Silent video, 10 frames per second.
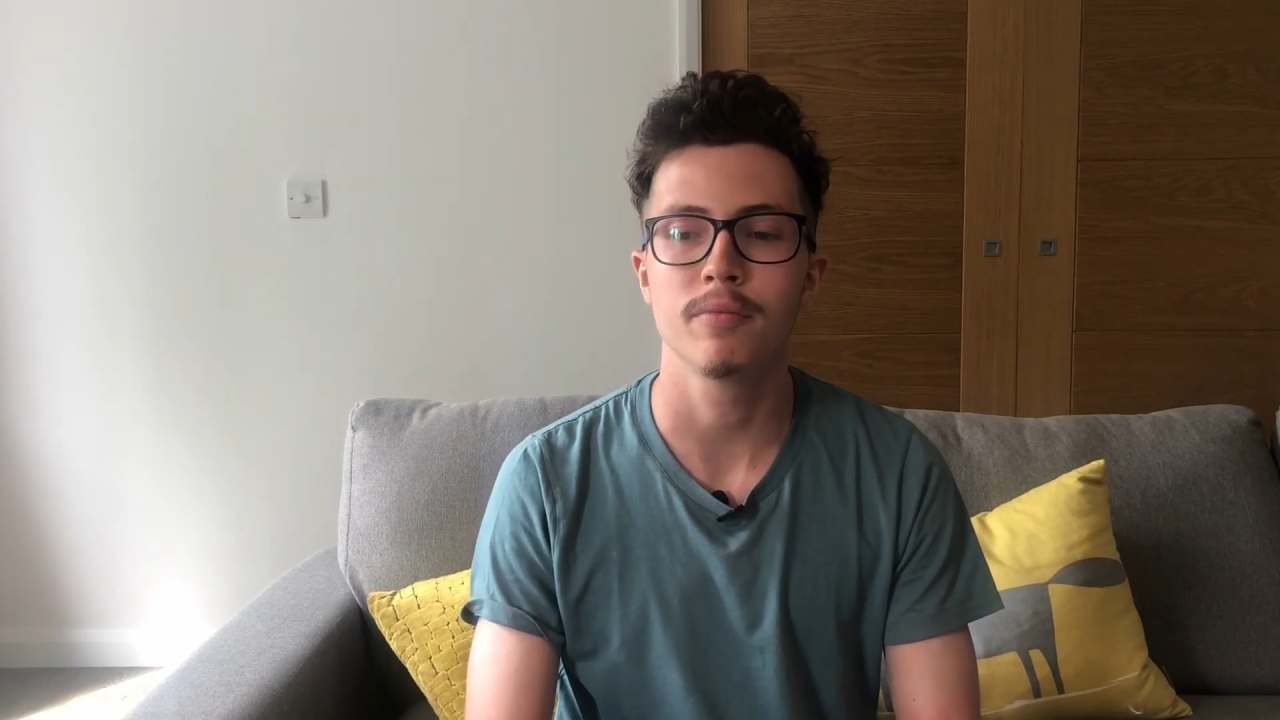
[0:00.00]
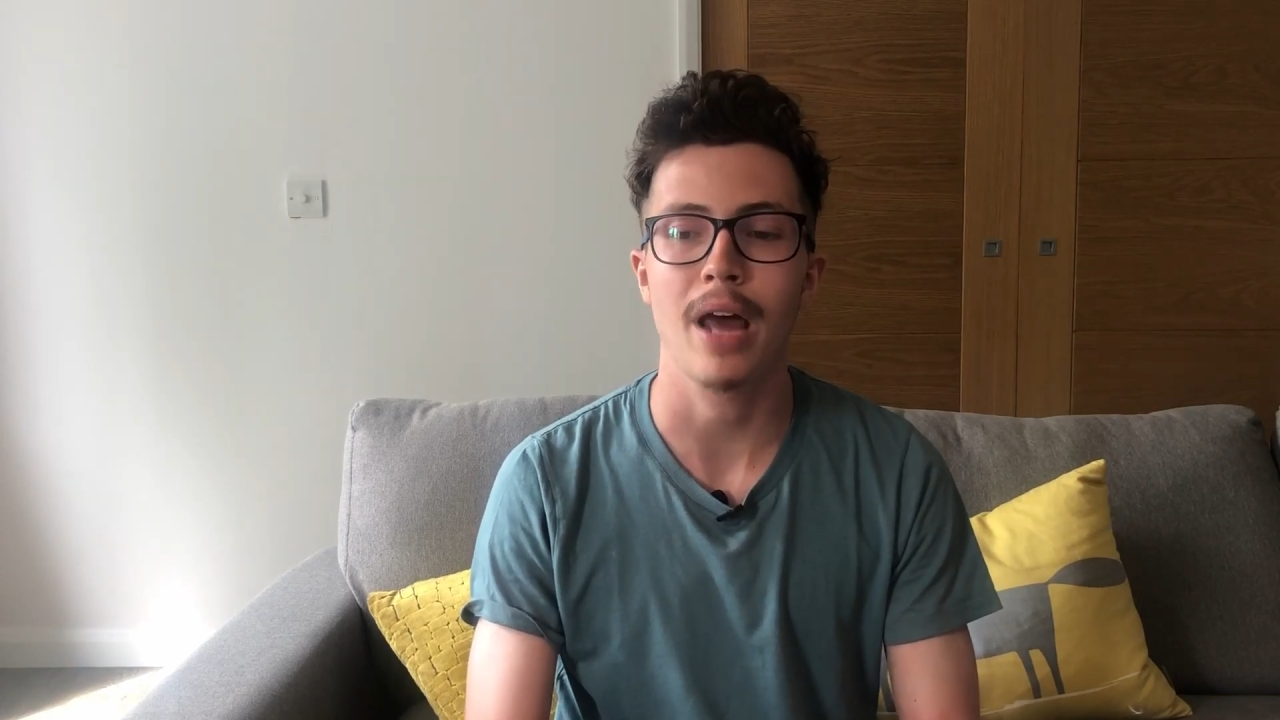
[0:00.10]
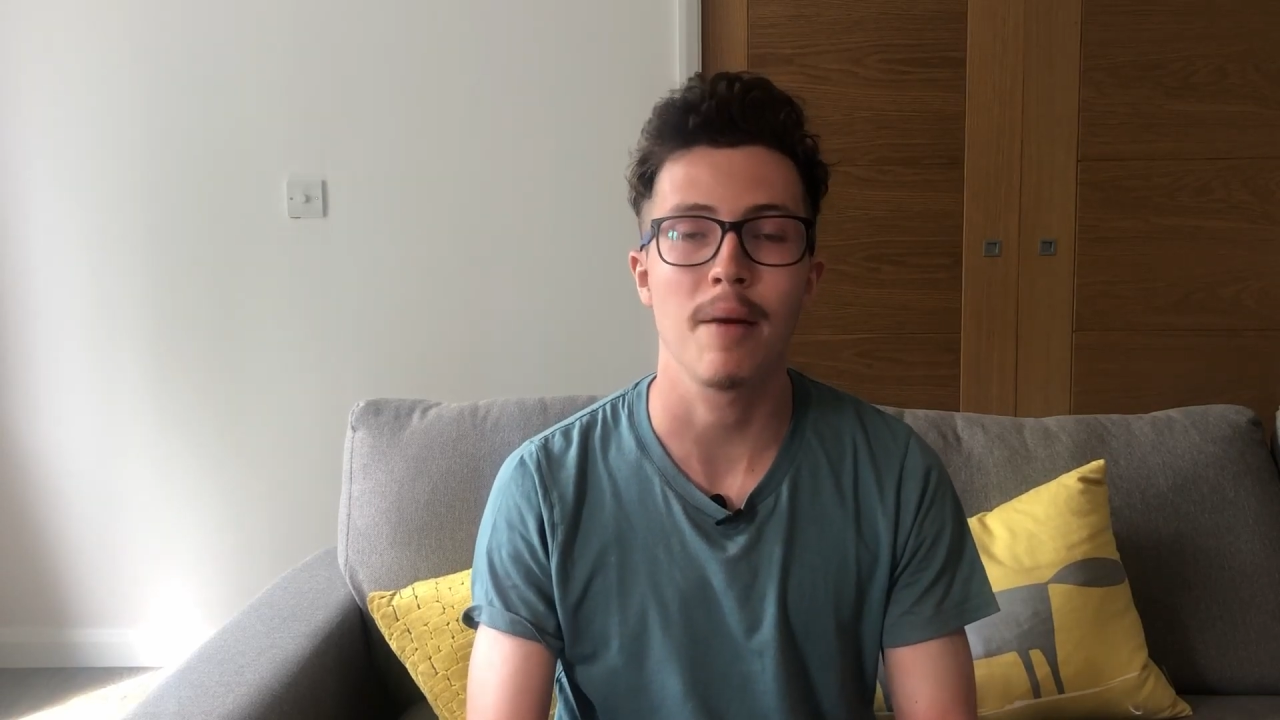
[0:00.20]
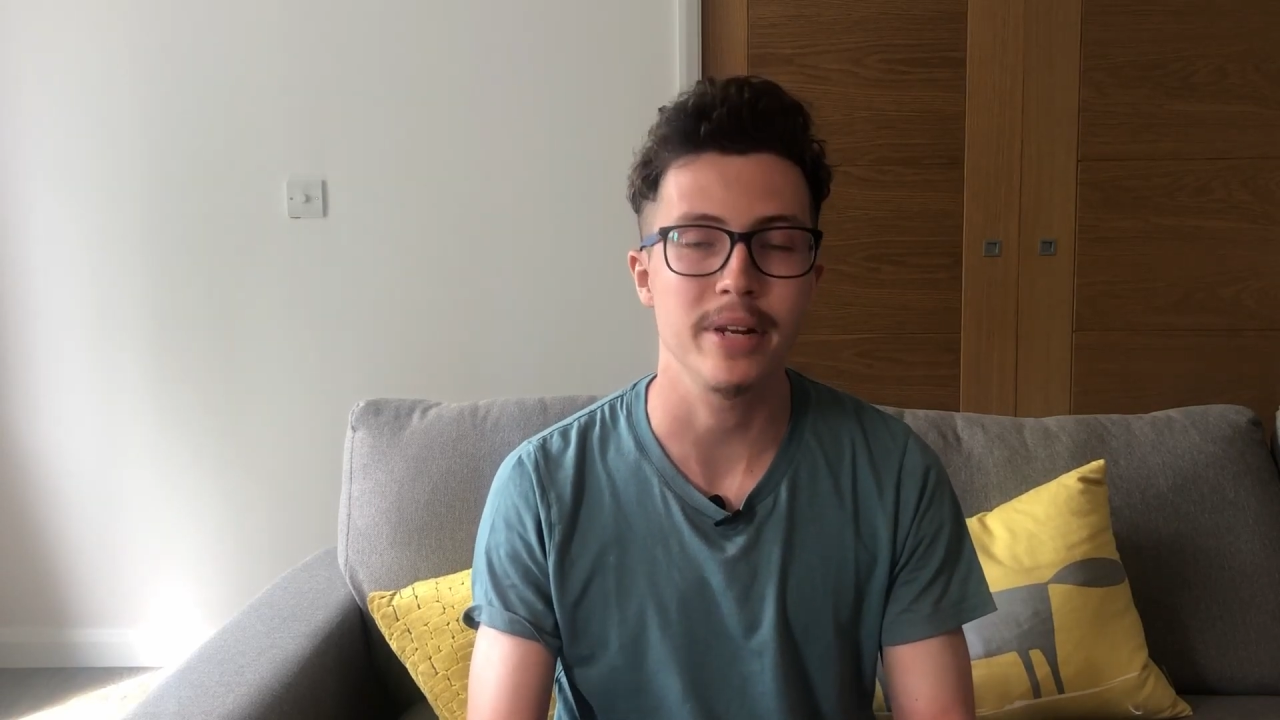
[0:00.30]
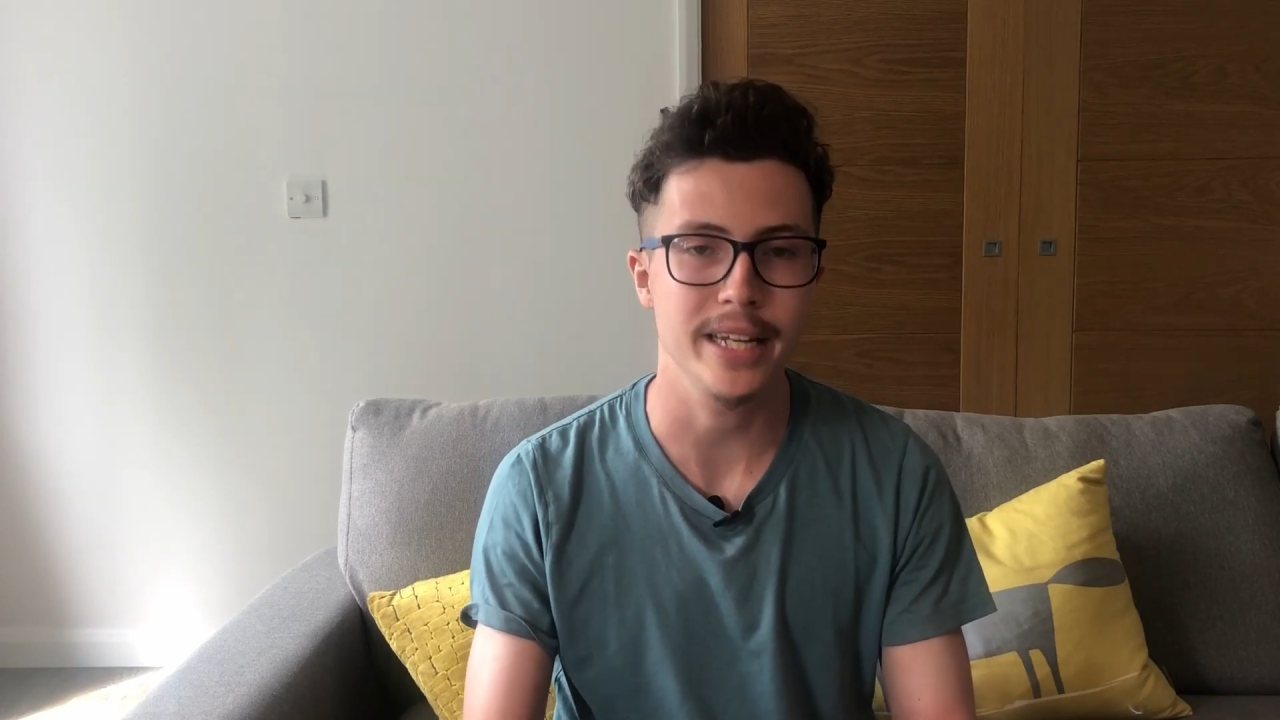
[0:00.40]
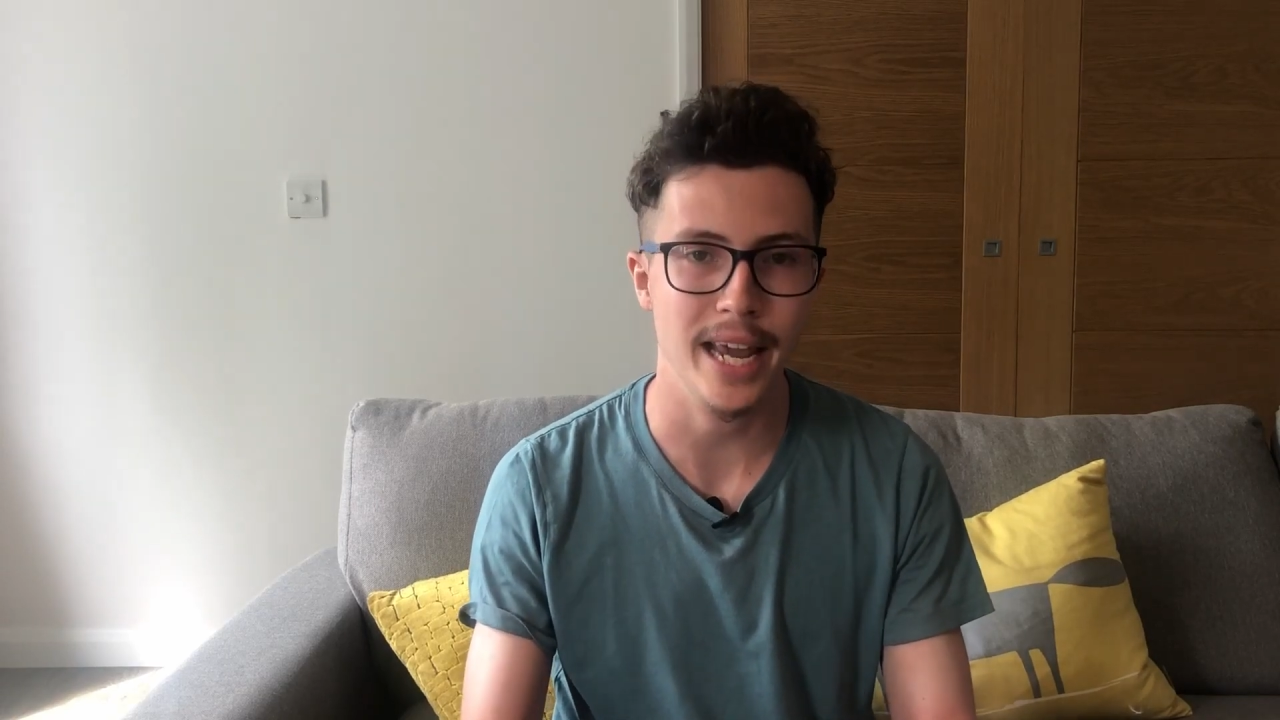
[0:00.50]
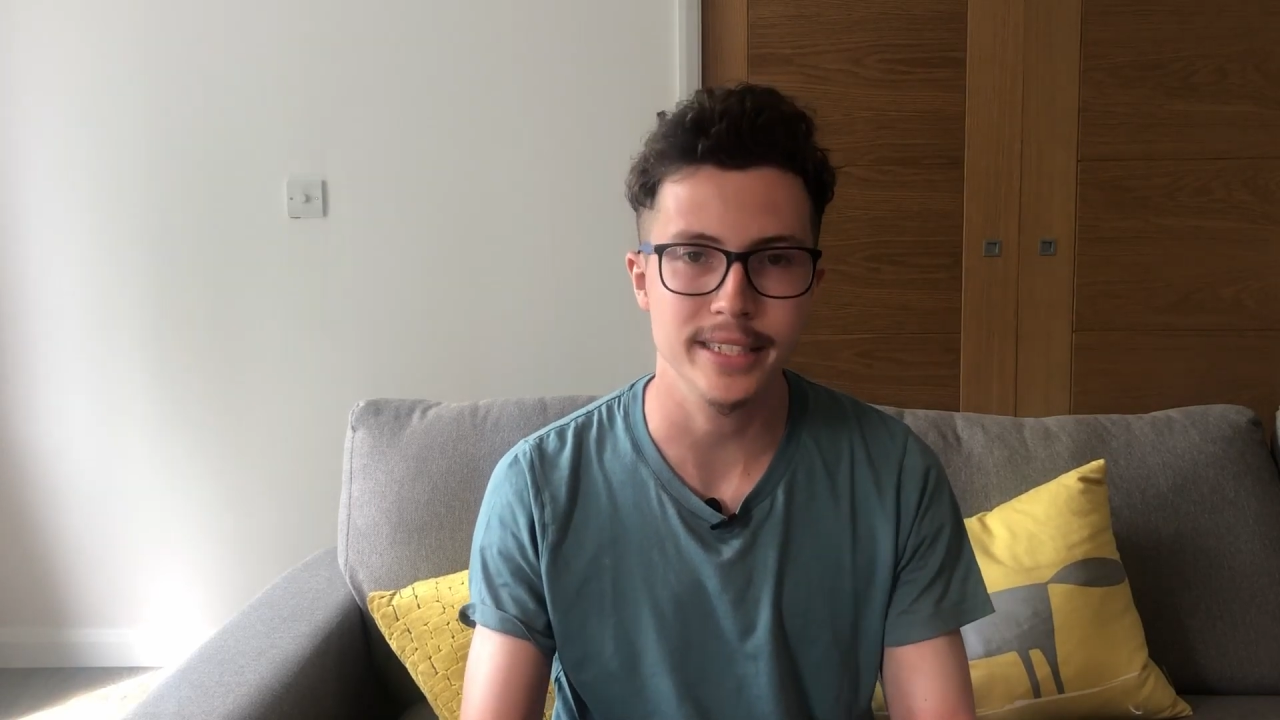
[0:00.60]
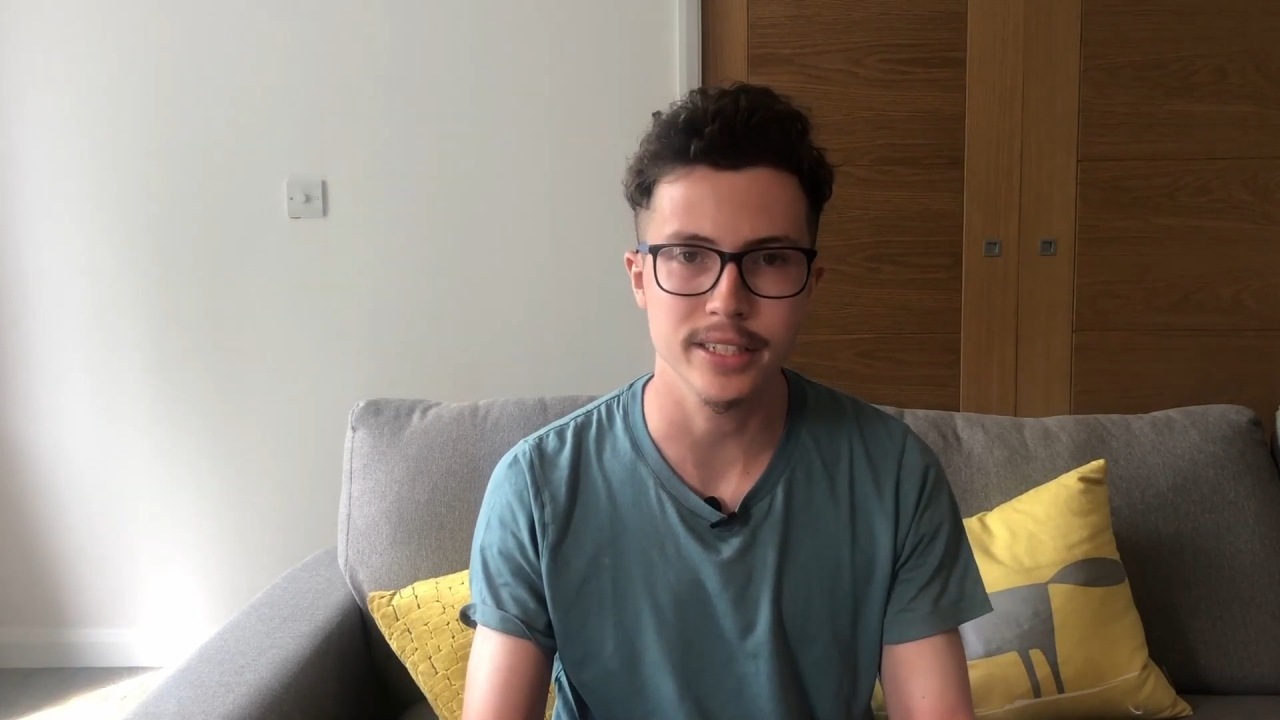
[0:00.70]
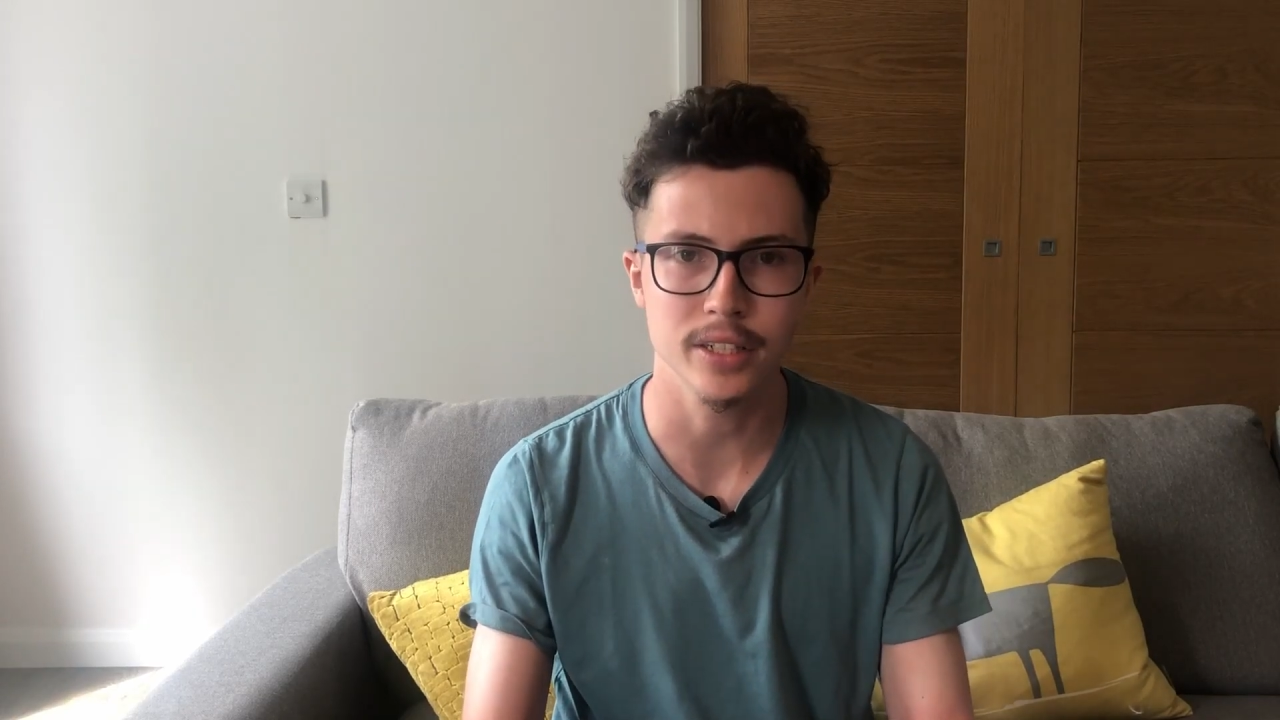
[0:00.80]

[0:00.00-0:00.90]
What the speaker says: how many cases